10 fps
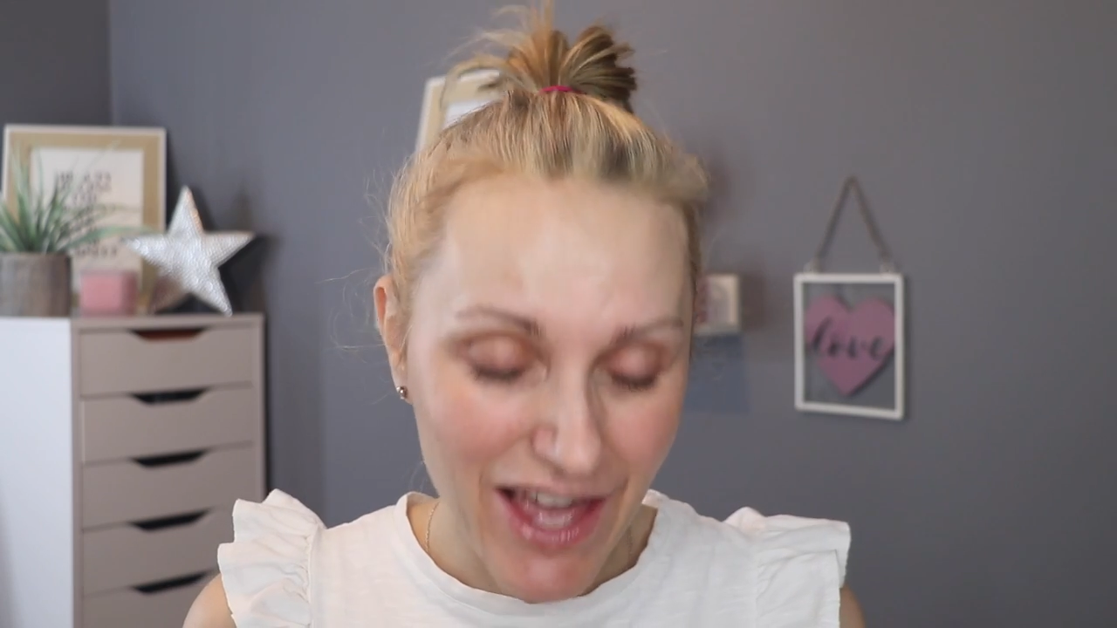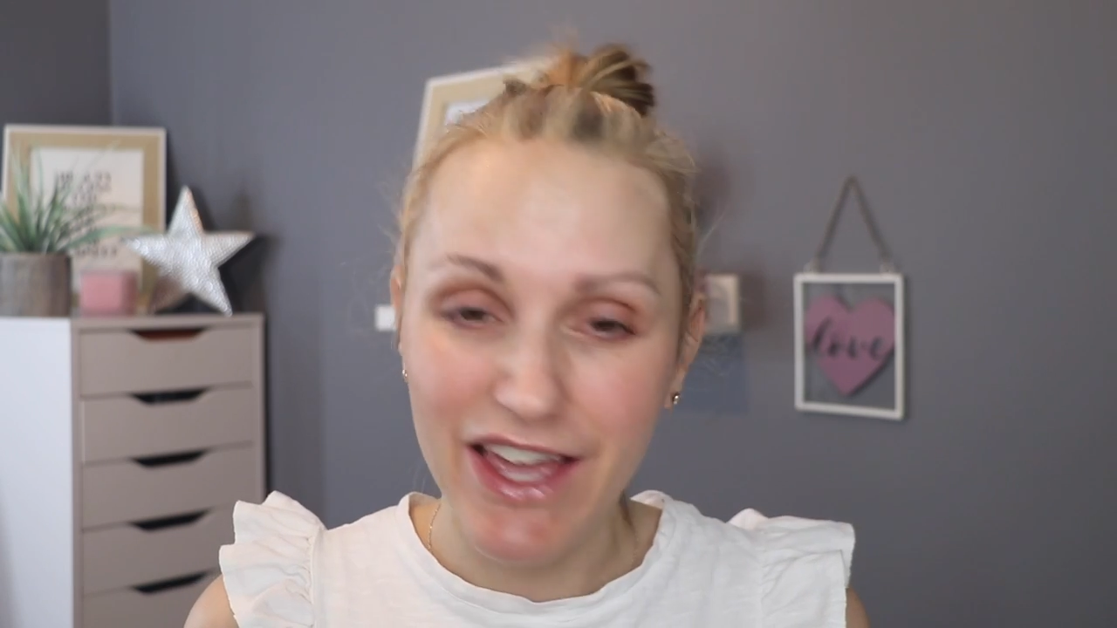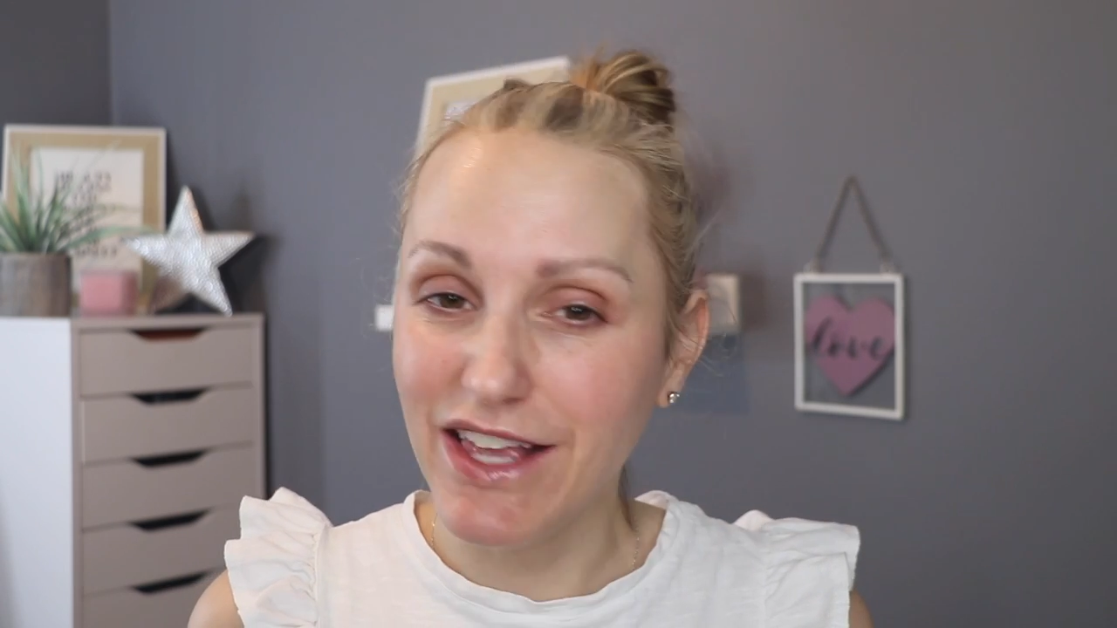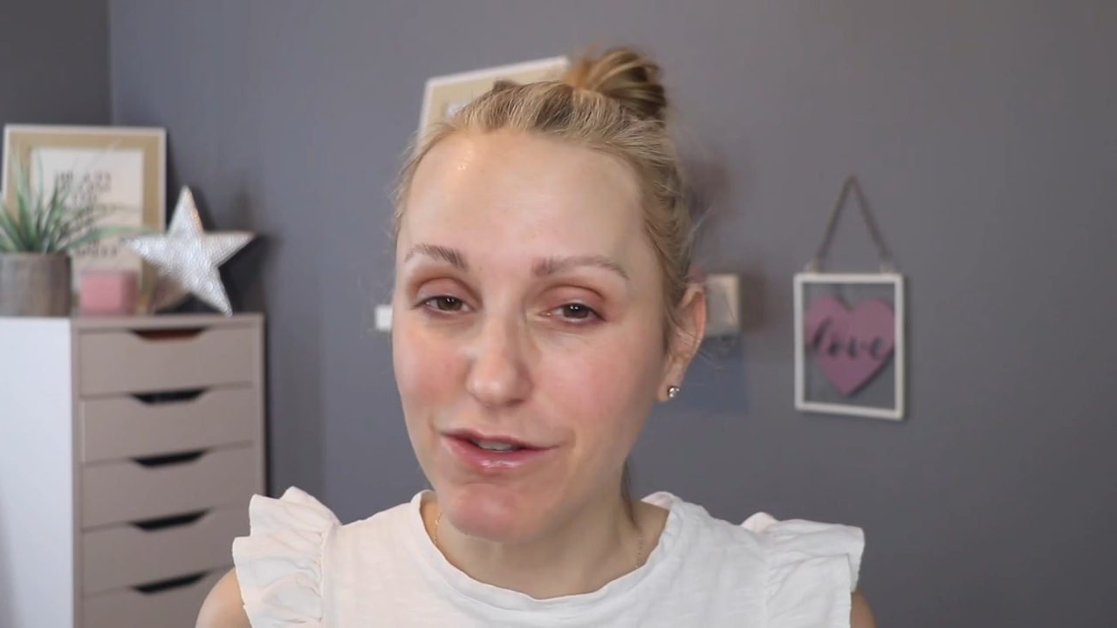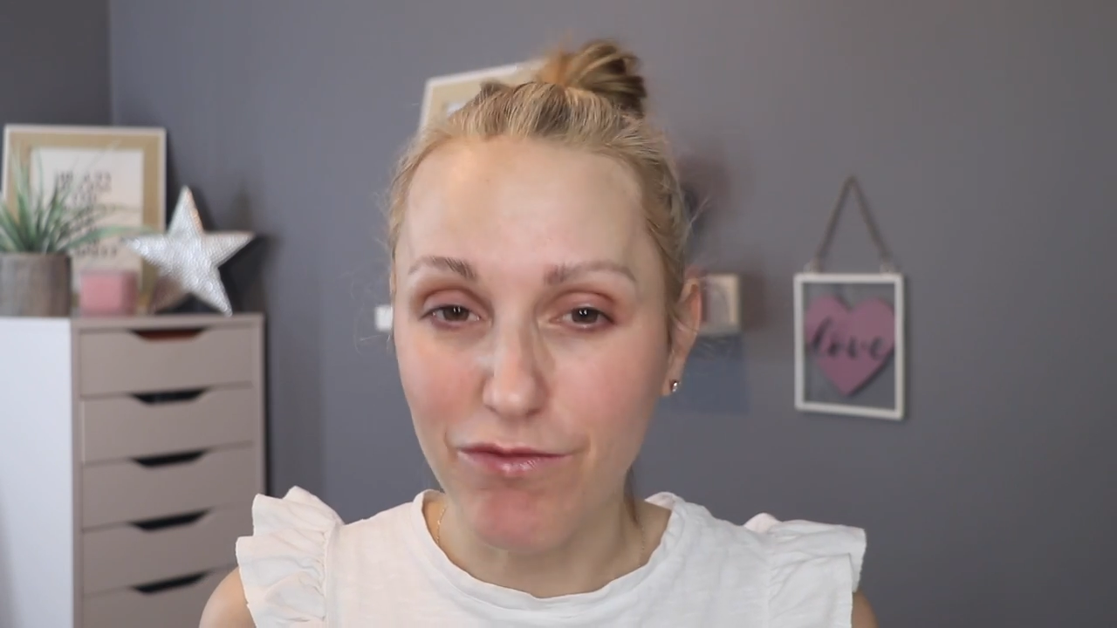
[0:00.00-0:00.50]

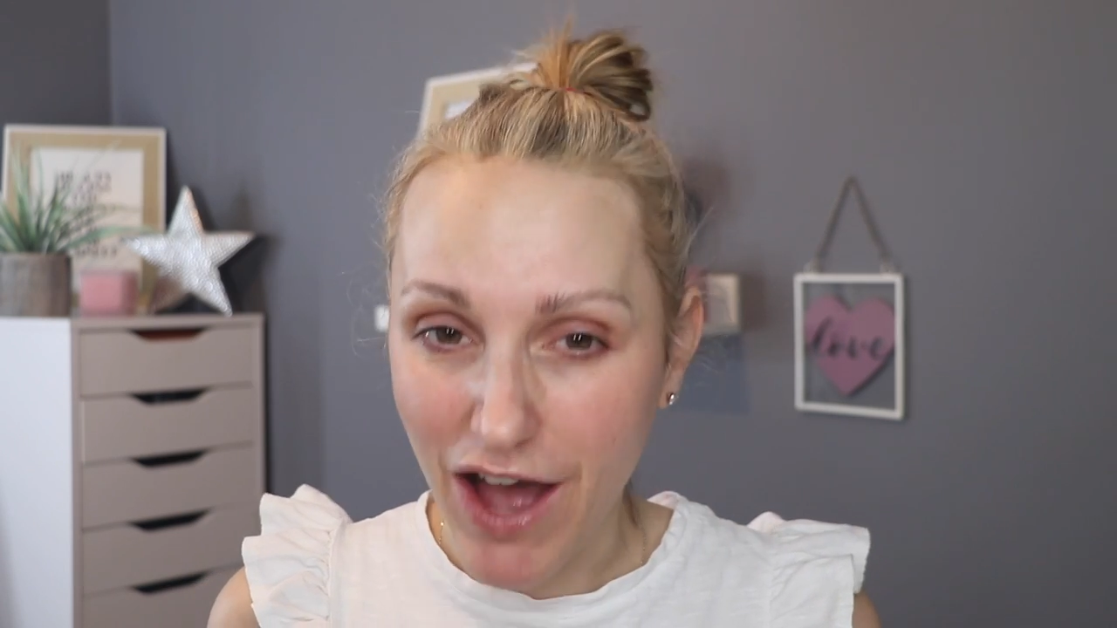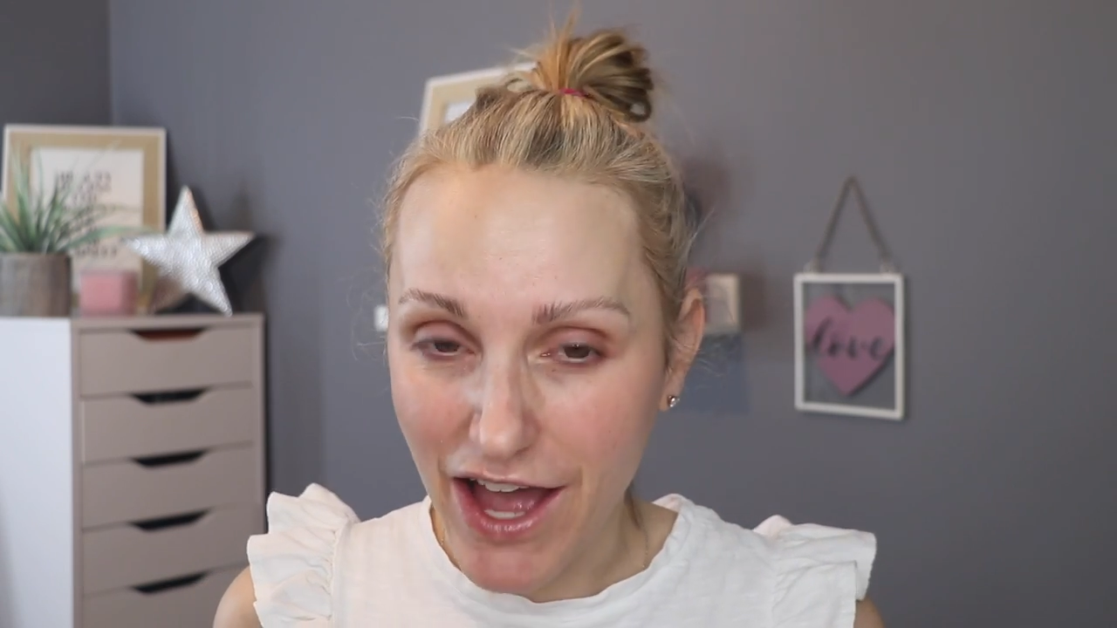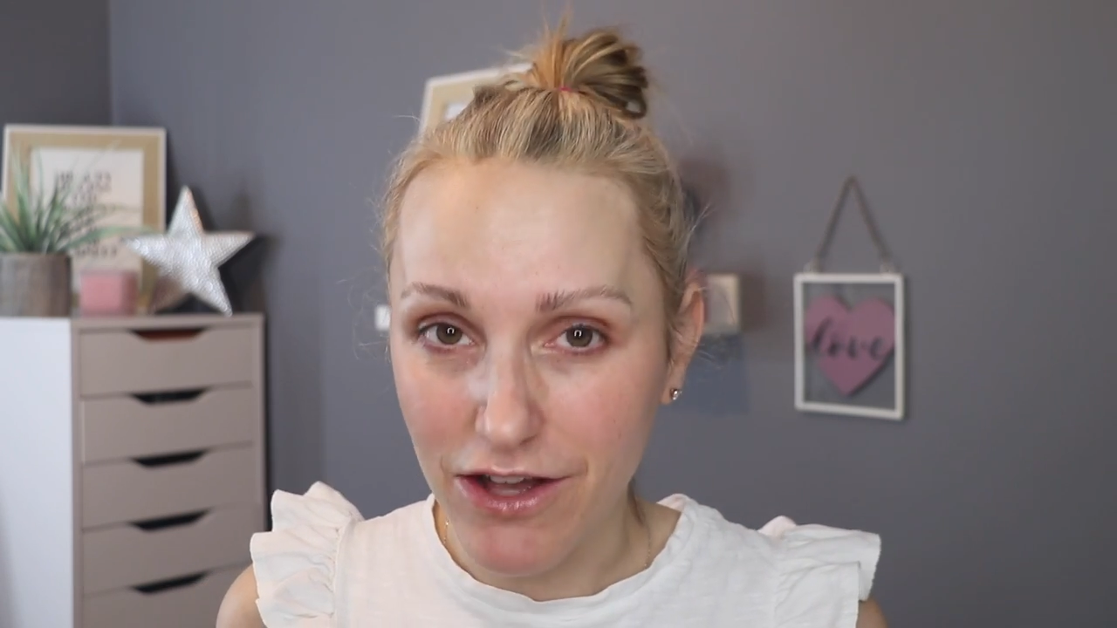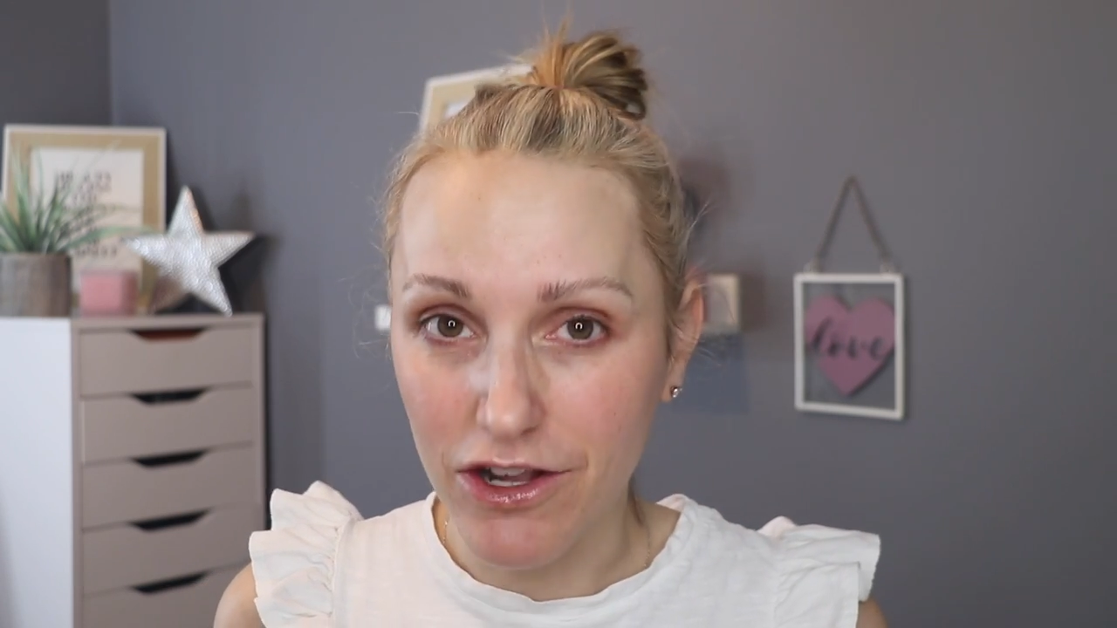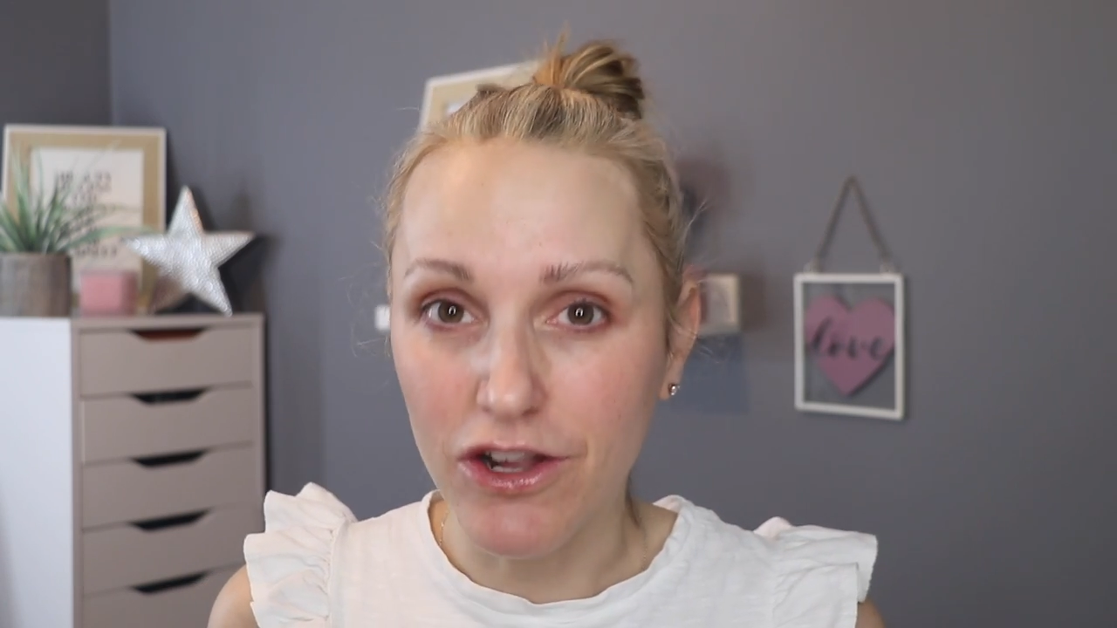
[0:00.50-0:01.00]
it's
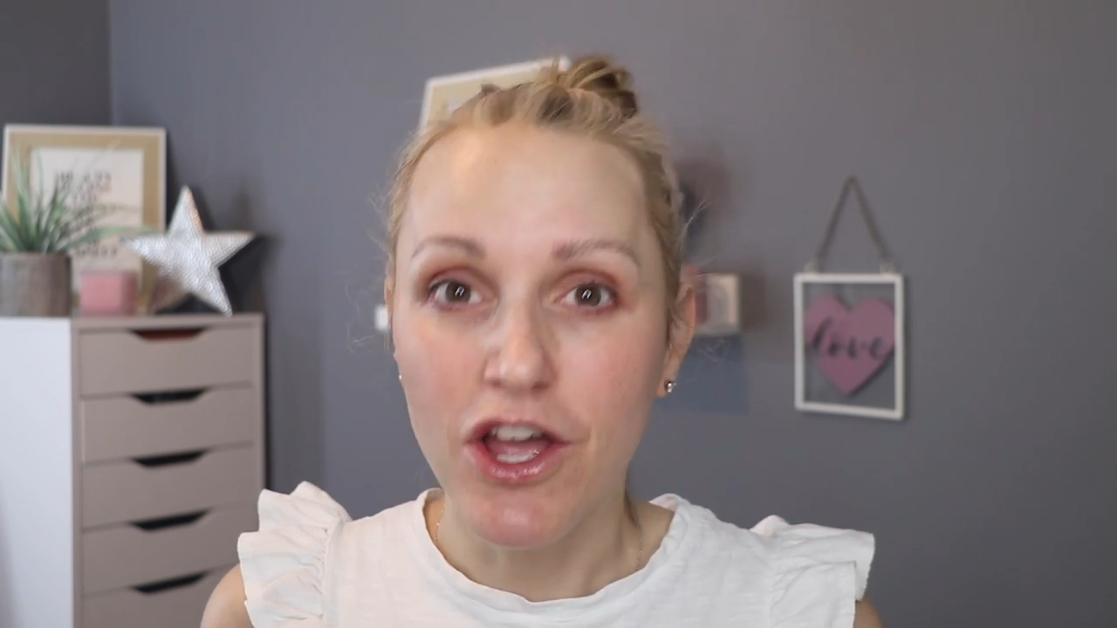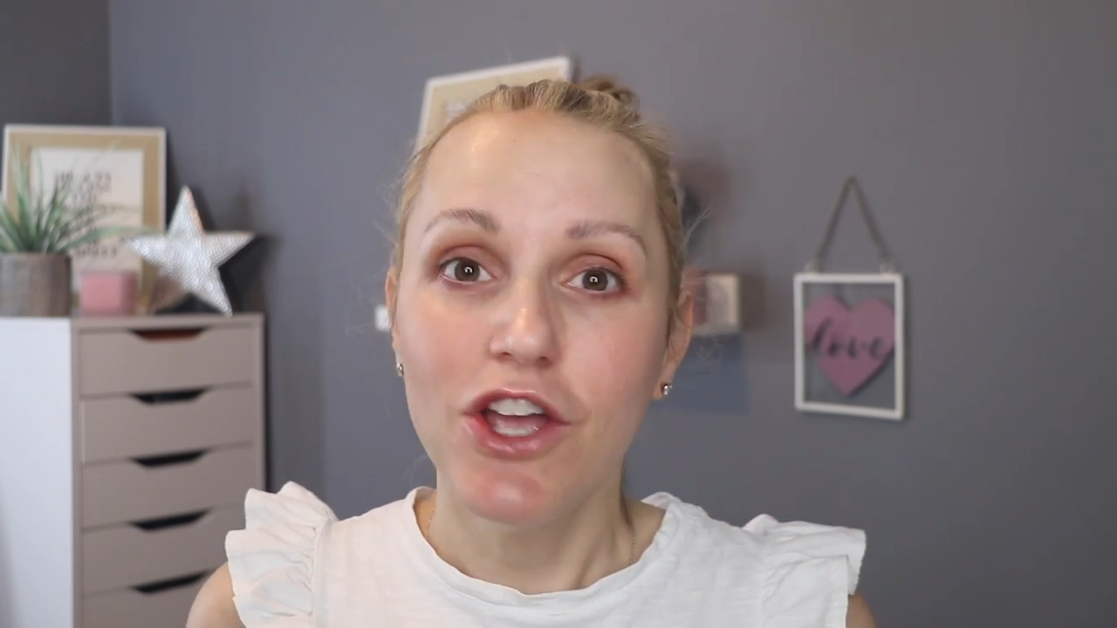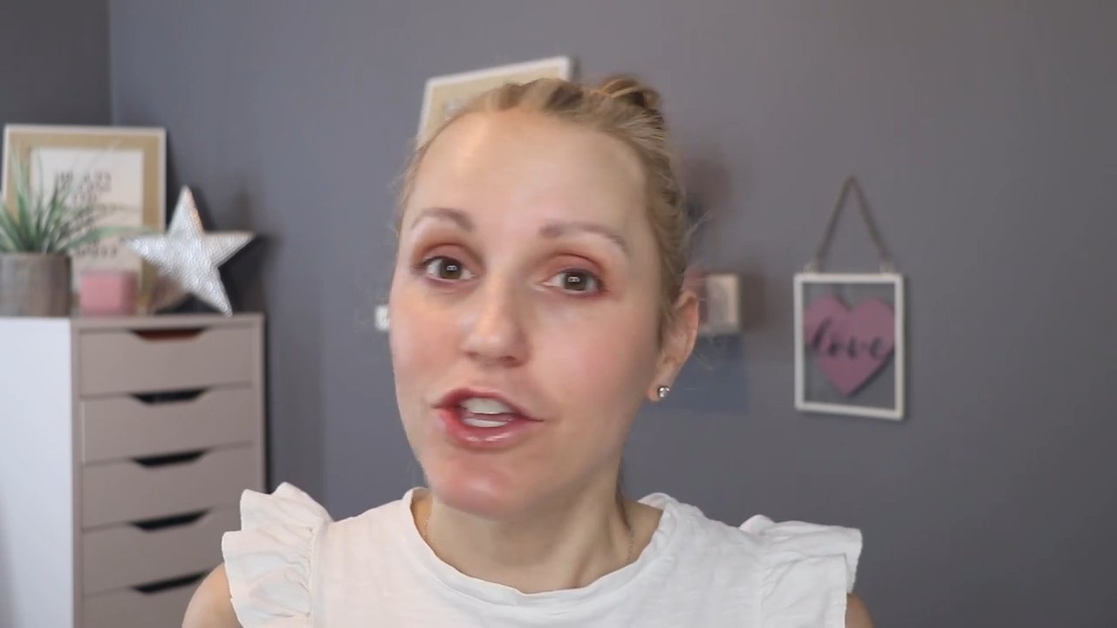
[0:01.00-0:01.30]
vile.